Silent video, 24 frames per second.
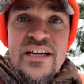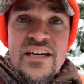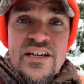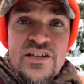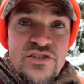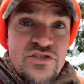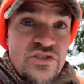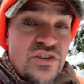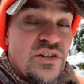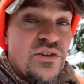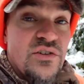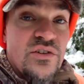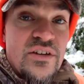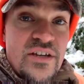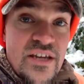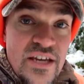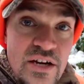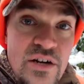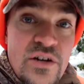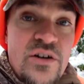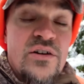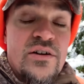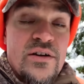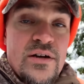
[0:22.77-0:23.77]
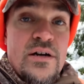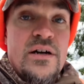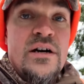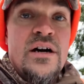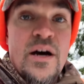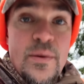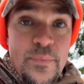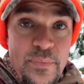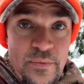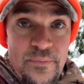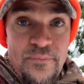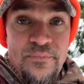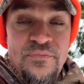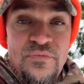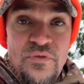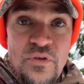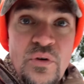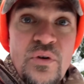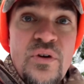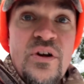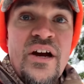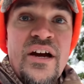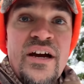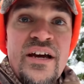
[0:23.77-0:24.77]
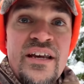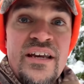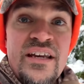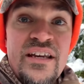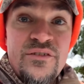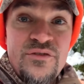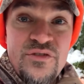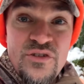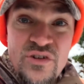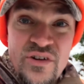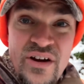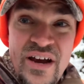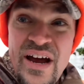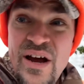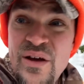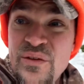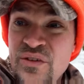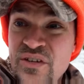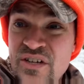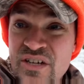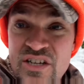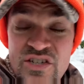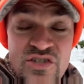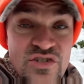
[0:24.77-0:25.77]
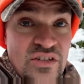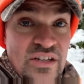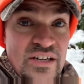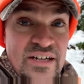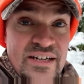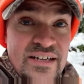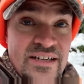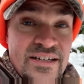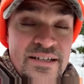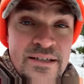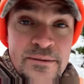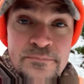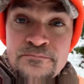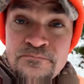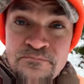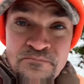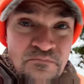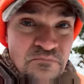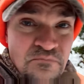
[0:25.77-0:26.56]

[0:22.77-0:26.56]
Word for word: so that you're geared up, okay? If you're out in the country like I am,